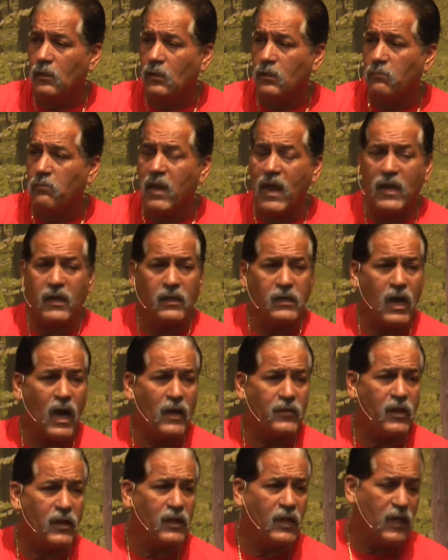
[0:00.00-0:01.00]
The man of
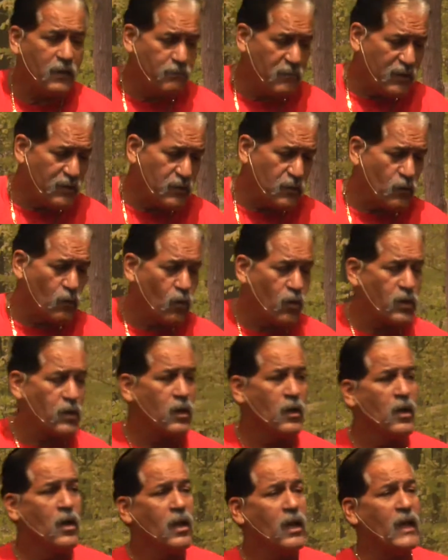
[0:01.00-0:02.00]
God that led me to the Lord
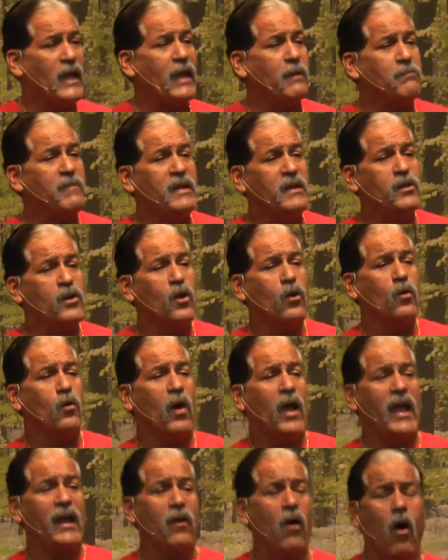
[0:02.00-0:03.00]
let me
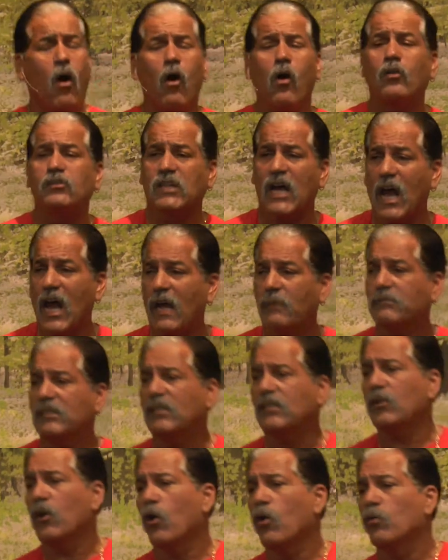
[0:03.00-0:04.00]
know at all times
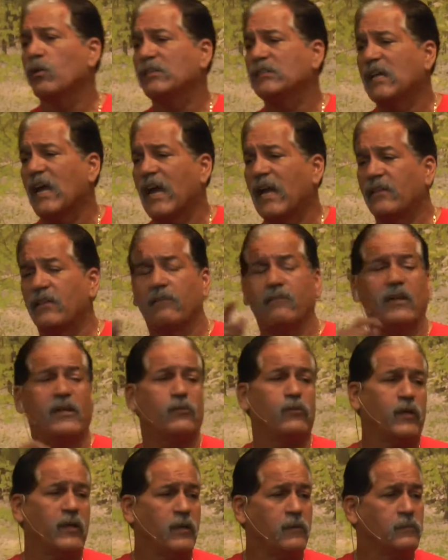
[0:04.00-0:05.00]
he always had the
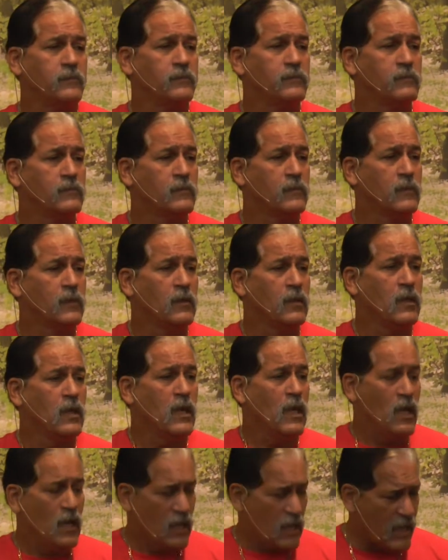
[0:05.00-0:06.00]
victory.
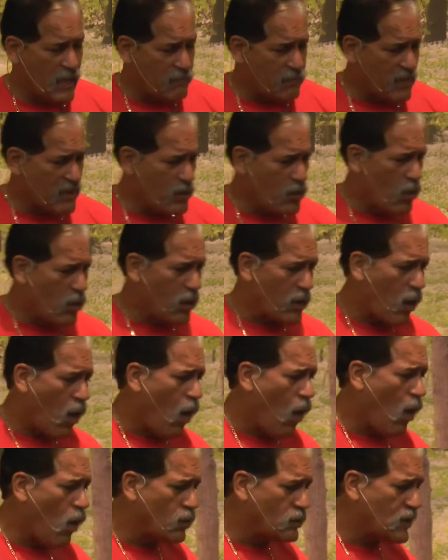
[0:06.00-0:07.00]
Let me know at
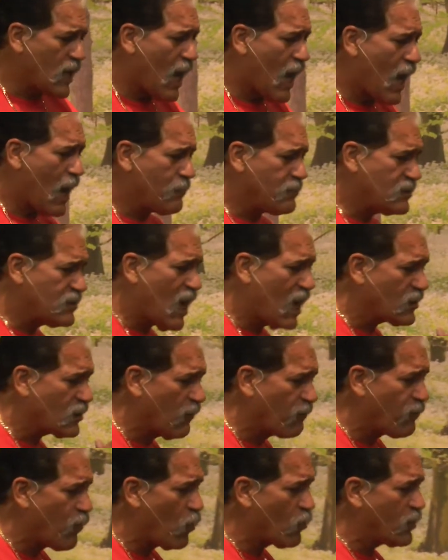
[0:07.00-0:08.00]
all times not
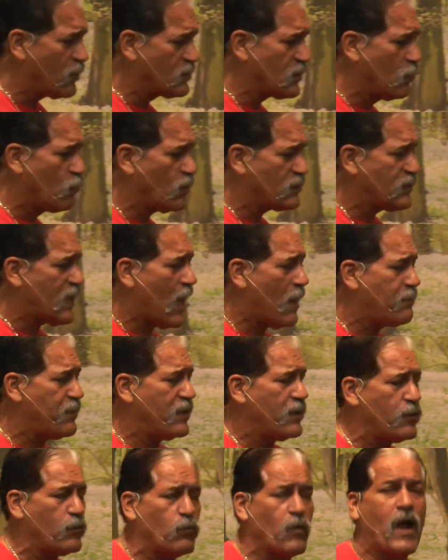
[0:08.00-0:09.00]
to focus on what's
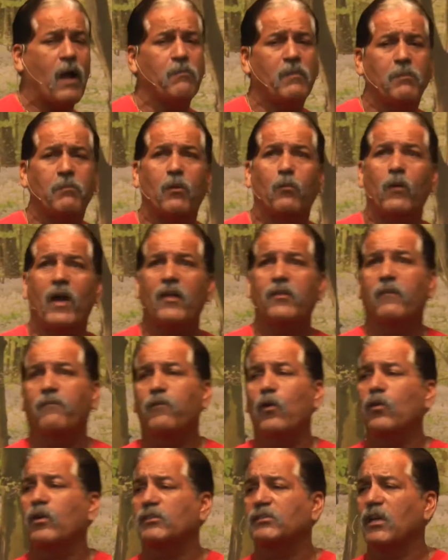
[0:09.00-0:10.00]
happening around me, but rather
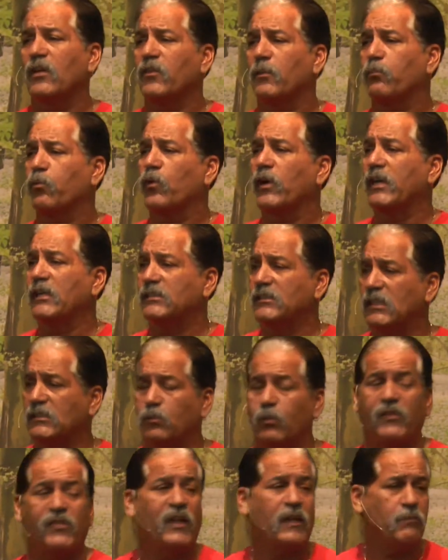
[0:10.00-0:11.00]
focus on the praise
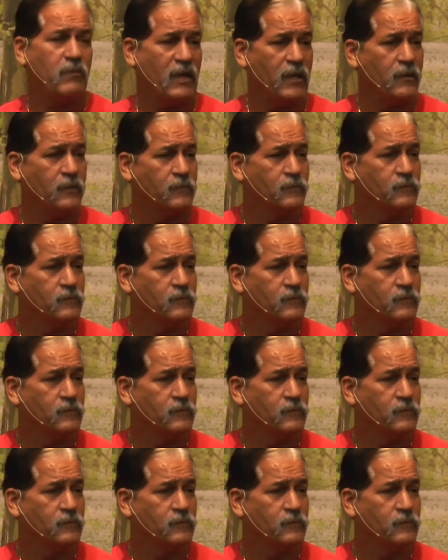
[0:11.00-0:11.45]
that's within me.